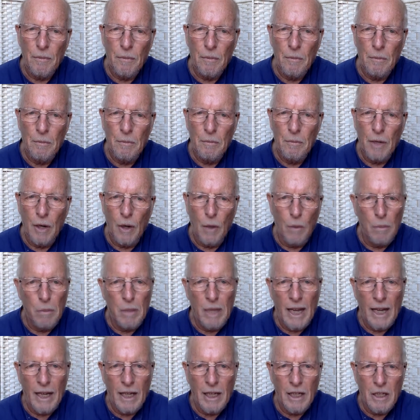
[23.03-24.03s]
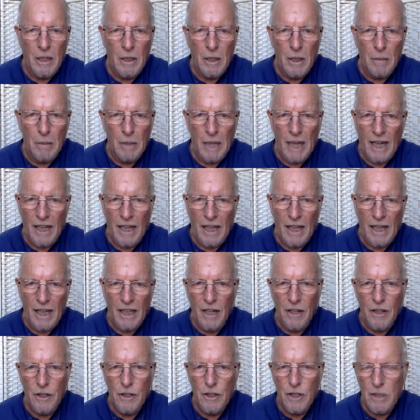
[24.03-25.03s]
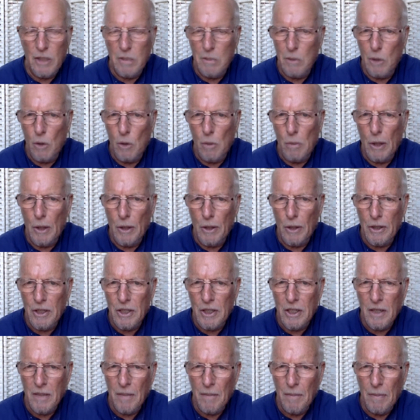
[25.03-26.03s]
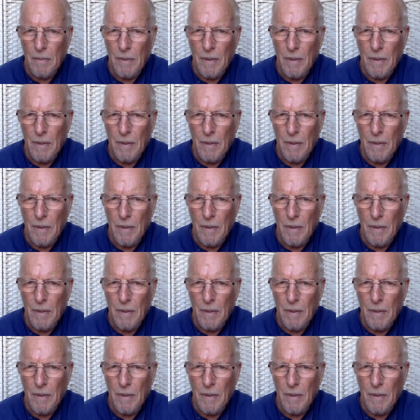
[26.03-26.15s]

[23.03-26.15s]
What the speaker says: the Black Death, smallpox,